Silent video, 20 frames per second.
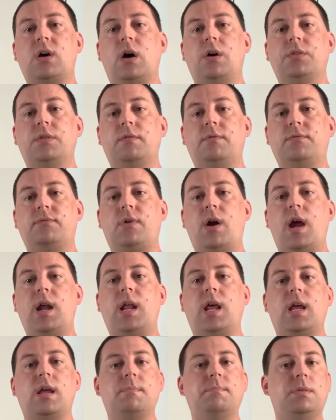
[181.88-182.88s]
on the
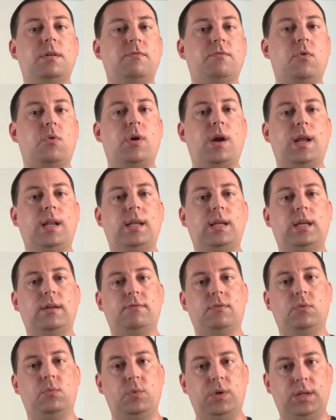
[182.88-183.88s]
Friday before any
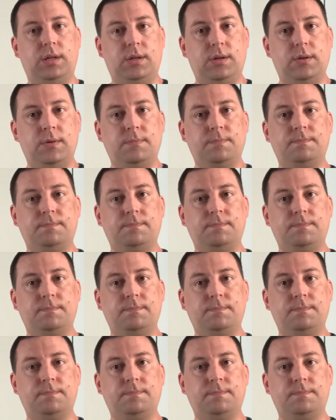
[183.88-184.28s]
given week.